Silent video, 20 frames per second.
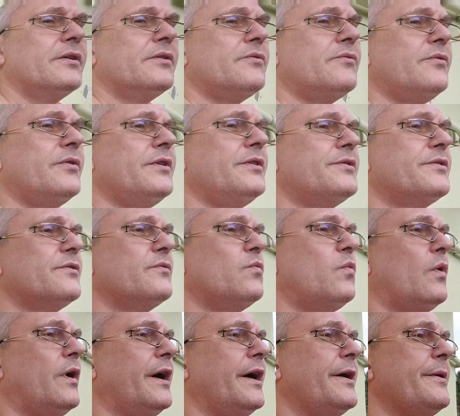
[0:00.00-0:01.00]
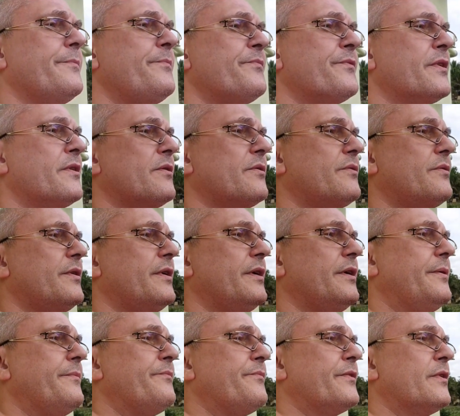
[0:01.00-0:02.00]
reason why
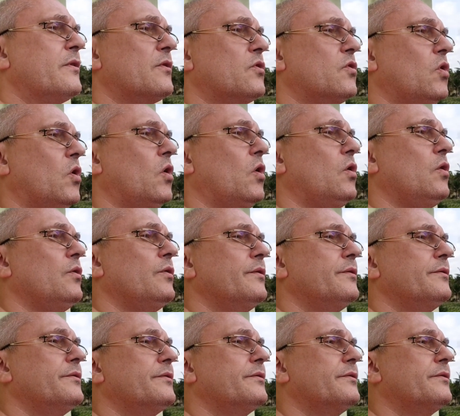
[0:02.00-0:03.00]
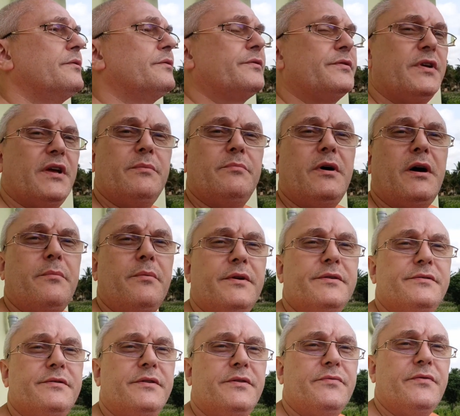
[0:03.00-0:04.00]
they call Sai Baba
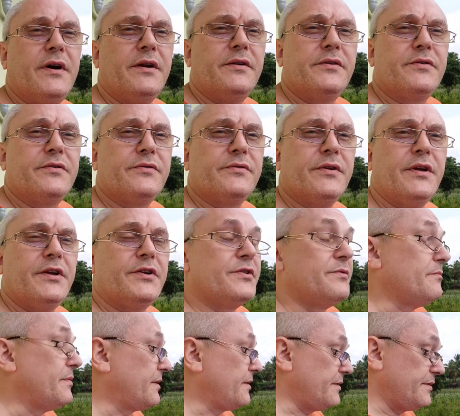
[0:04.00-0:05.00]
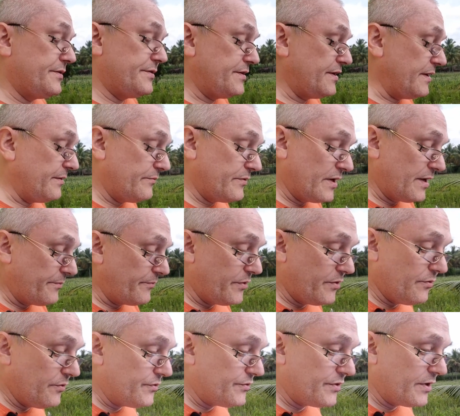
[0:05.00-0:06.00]
as the divine incarnation. But at the same time,
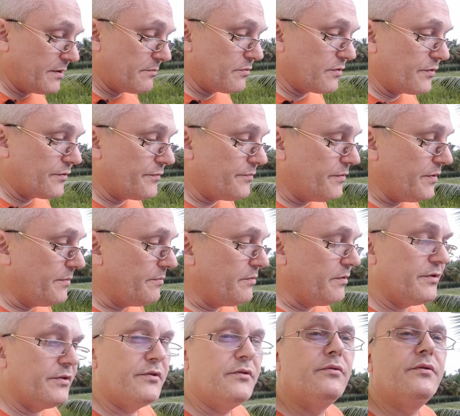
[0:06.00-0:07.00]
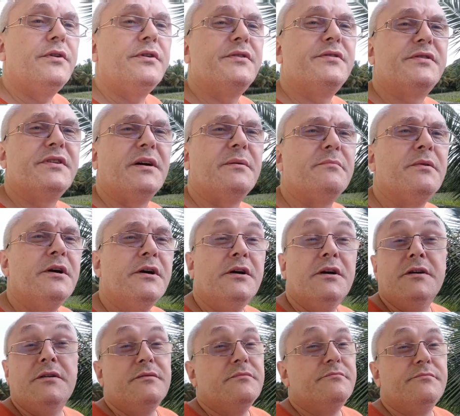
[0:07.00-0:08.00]
huge number of people, including some
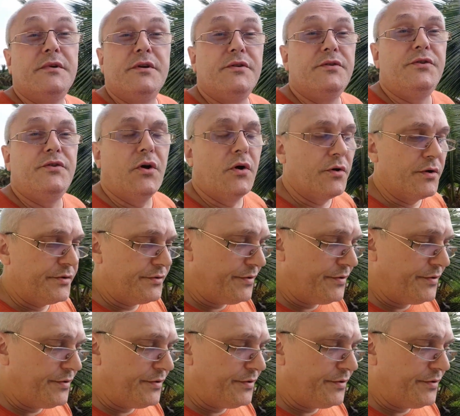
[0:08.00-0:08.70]
uh, yoga